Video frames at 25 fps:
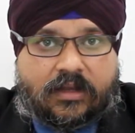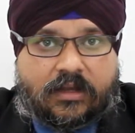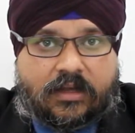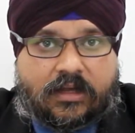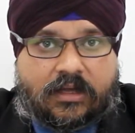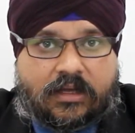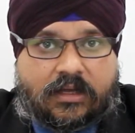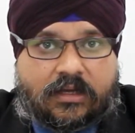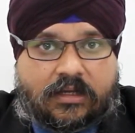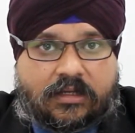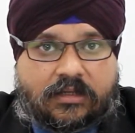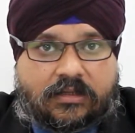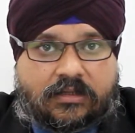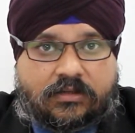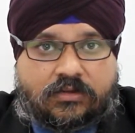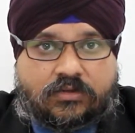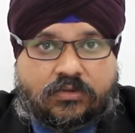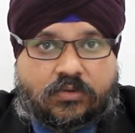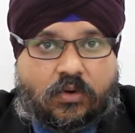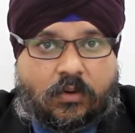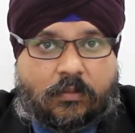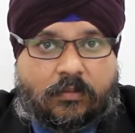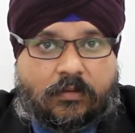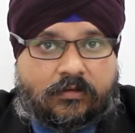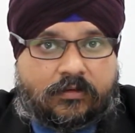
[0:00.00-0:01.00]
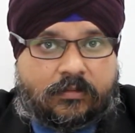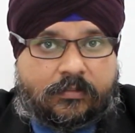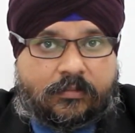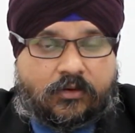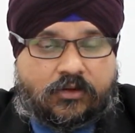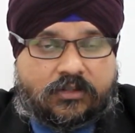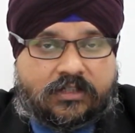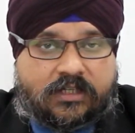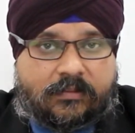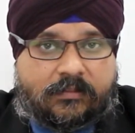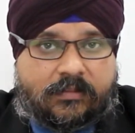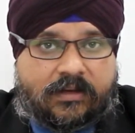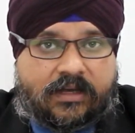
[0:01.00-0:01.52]
the scope of the
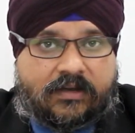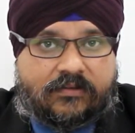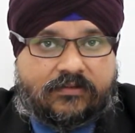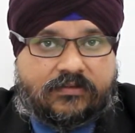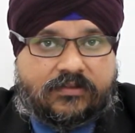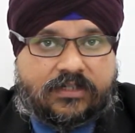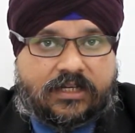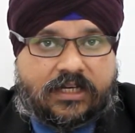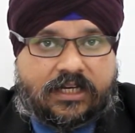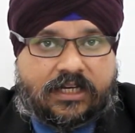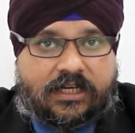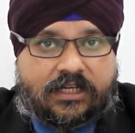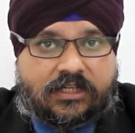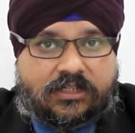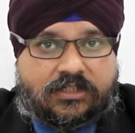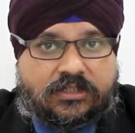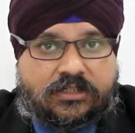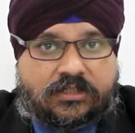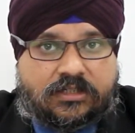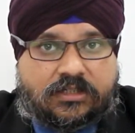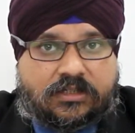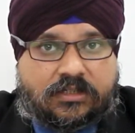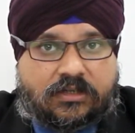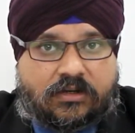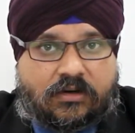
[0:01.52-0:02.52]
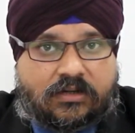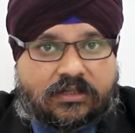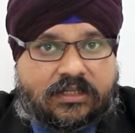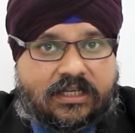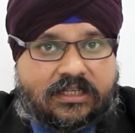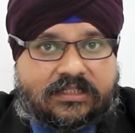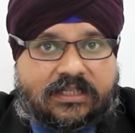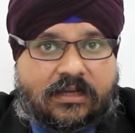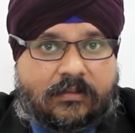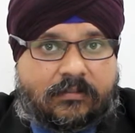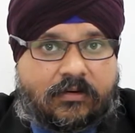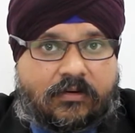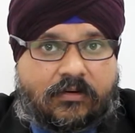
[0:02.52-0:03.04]
project may have changed, or
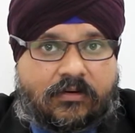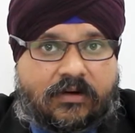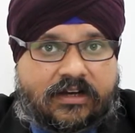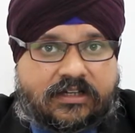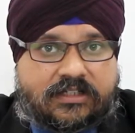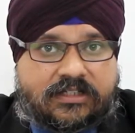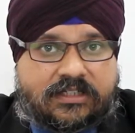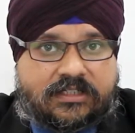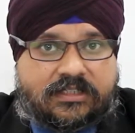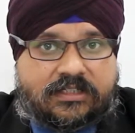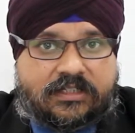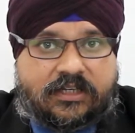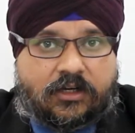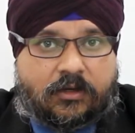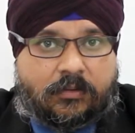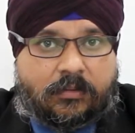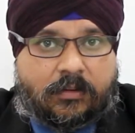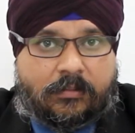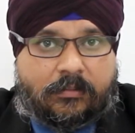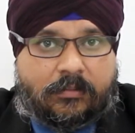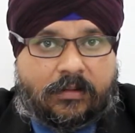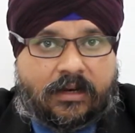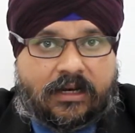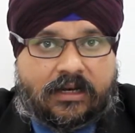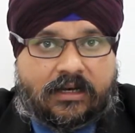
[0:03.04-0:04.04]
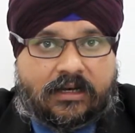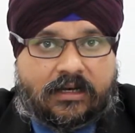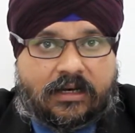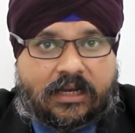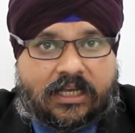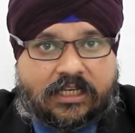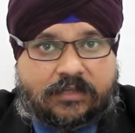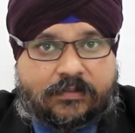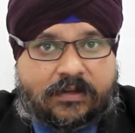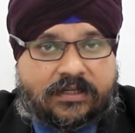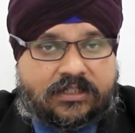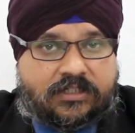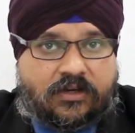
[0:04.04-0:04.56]
there's some corrections need to be made,
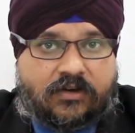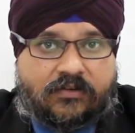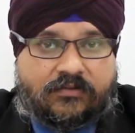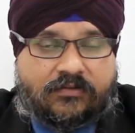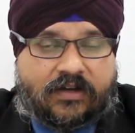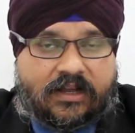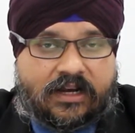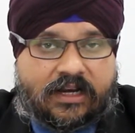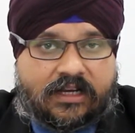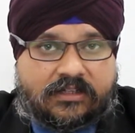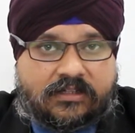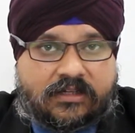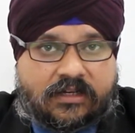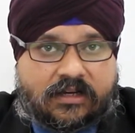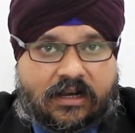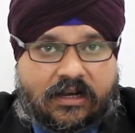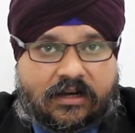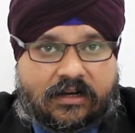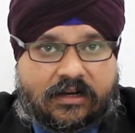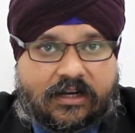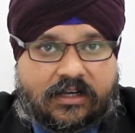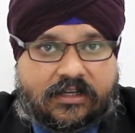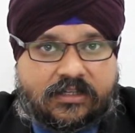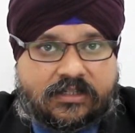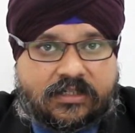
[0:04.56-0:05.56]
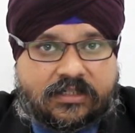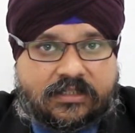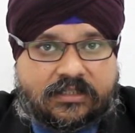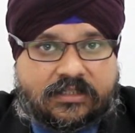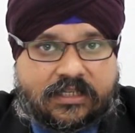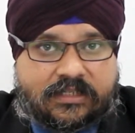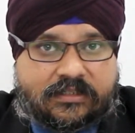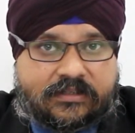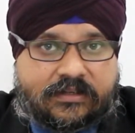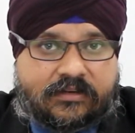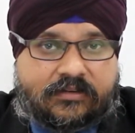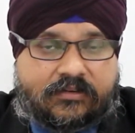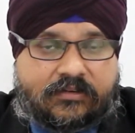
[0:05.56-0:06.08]
especially in financial
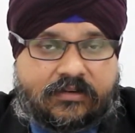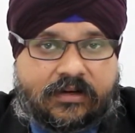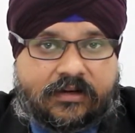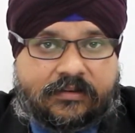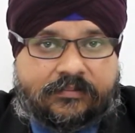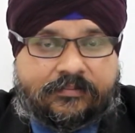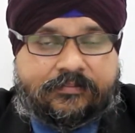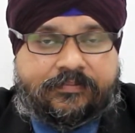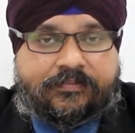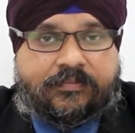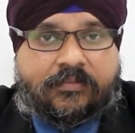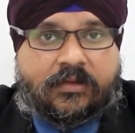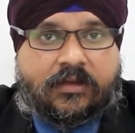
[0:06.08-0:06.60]
calculations, etc.